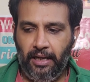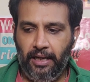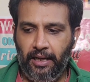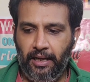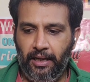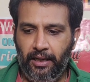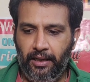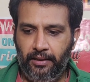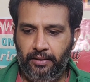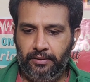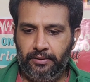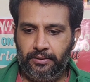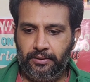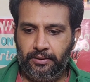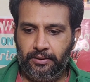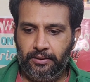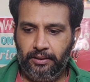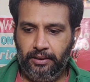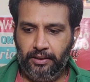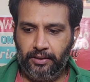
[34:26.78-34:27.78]
And
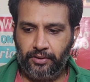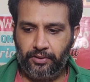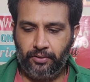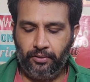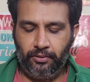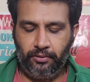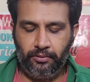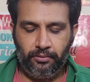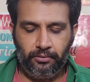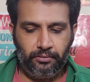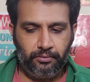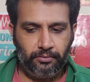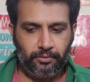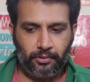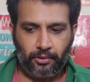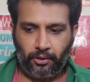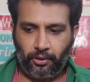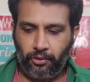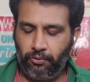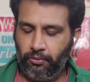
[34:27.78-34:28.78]
it's going to
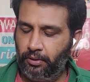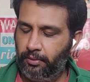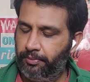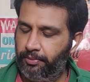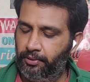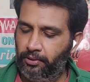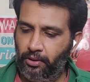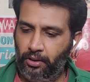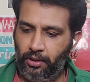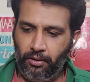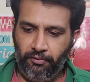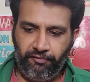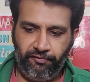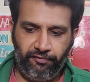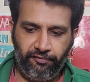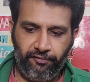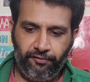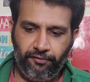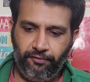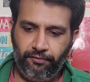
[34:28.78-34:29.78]
throw up a lot
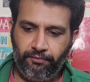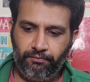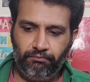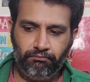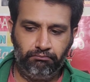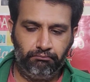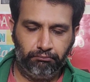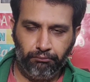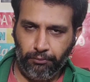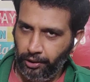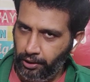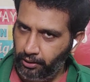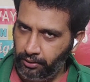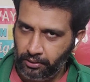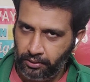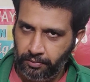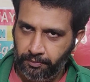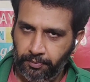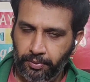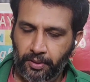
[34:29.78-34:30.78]
of
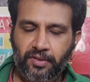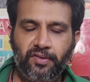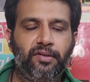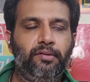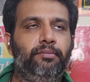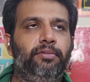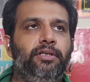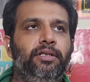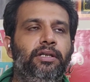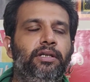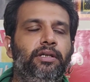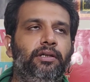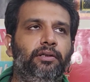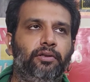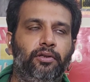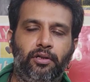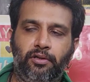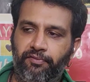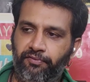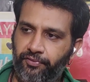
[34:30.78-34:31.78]
murk, possibly, a
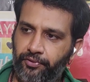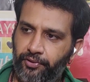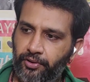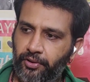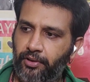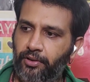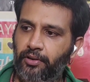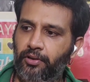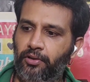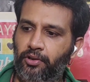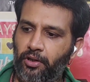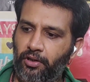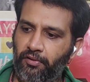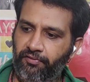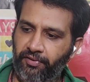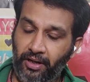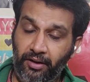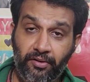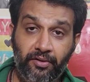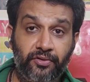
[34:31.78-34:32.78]
lot of dirt, a lot
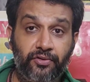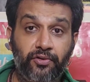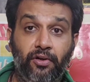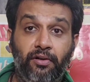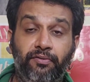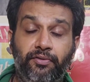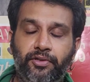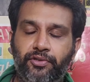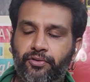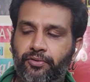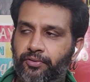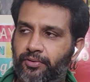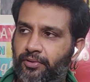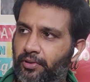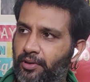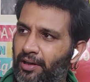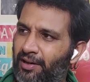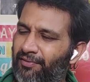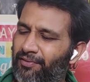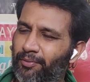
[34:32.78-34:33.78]
of unresolved issues,
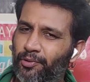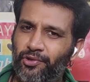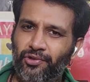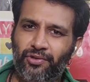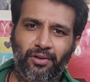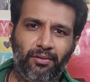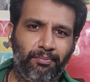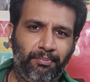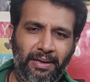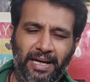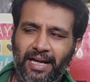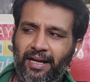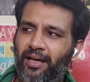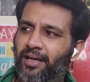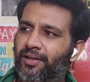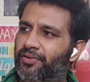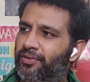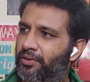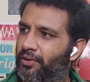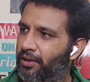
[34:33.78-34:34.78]
a lot of emotional
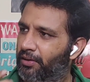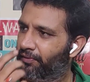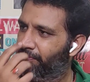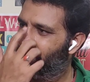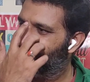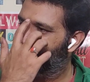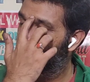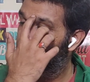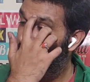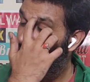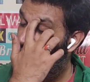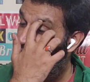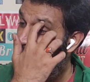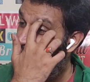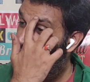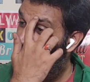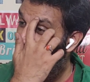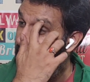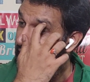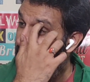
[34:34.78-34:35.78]
baggage, a lot of
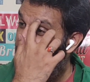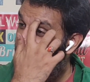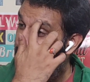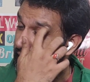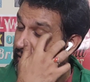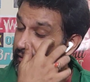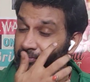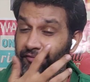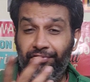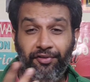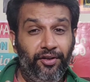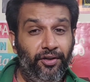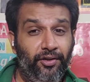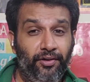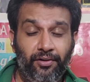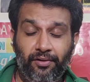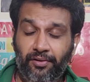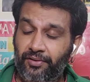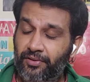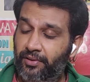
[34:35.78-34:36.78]

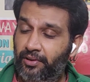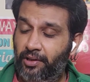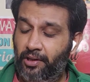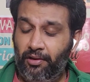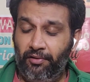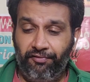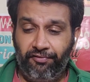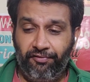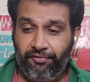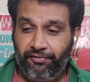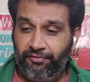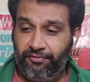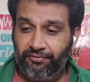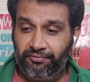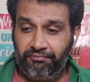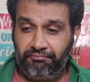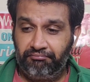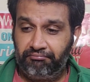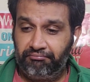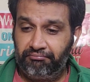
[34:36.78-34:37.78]
fears, a lot
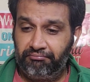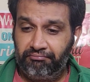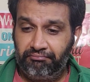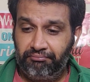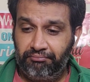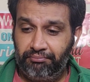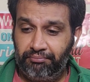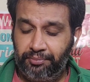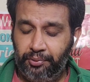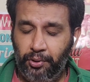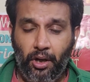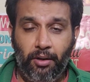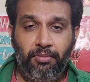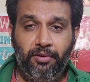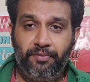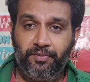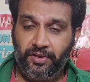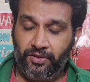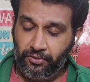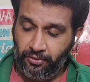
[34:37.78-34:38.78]
of
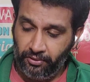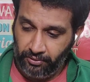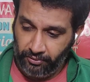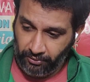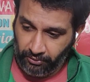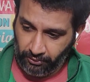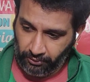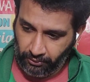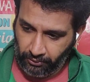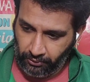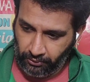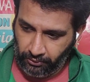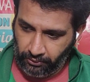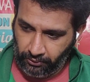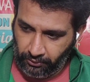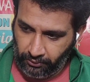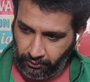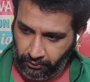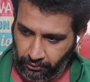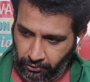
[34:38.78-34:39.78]
problems. It's going to
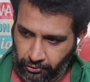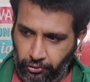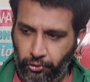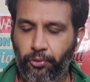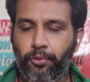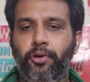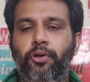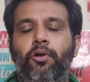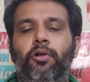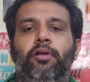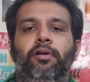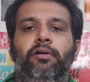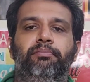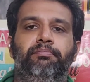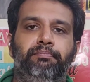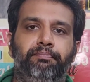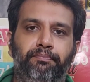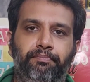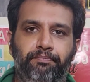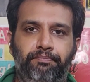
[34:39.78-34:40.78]
throw it all
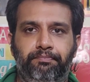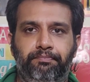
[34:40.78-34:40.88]
up